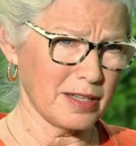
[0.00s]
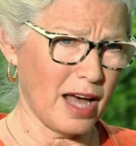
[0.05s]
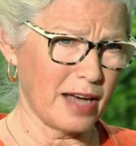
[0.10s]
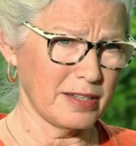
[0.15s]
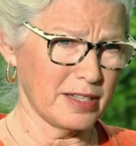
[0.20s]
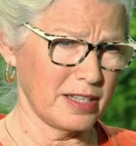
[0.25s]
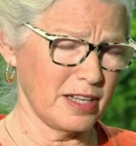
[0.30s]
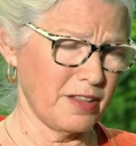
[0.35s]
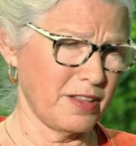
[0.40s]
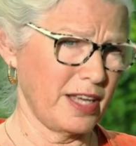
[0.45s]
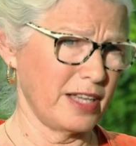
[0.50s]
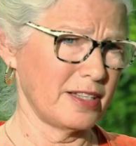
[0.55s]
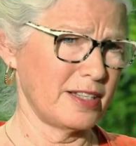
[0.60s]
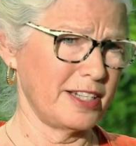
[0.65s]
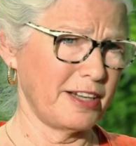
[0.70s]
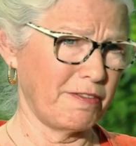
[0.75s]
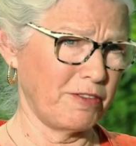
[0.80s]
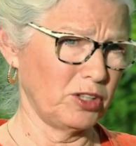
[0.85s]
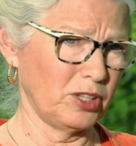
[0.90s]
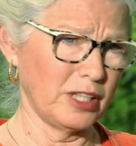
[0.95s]
I see things
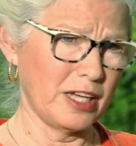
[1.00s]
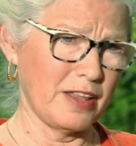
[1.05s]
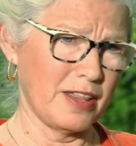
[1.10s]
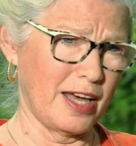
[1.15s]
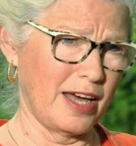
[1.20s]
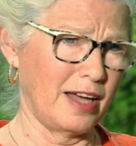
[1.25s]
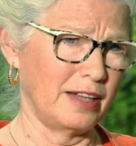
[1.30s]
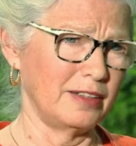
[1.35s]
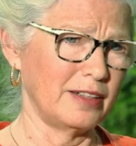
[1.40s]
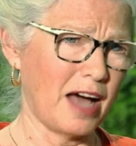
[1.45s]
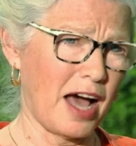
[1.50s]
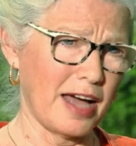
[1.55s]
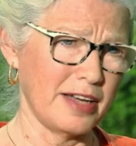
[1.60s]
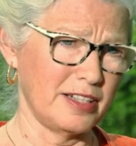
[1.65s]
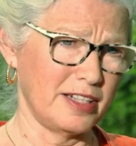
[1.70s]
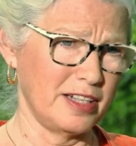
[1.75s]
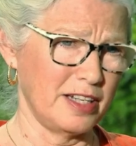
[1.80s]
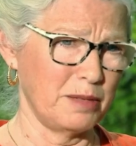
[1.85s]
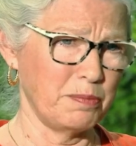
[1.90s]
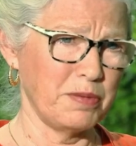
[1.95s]
differently than I
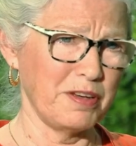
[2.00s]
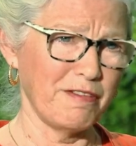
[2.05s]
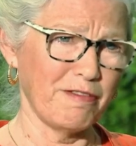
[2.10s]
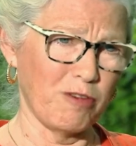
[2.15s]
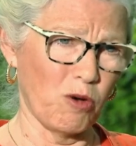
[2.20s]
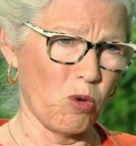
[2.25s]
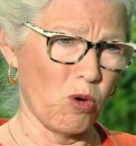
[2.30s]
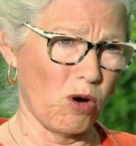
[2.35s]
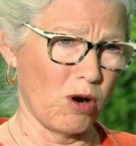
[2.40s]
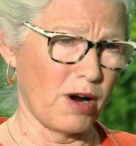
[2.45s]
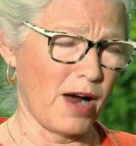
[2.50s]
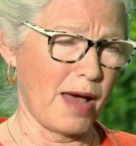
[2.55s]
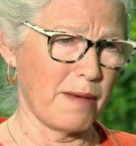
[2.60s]
did before.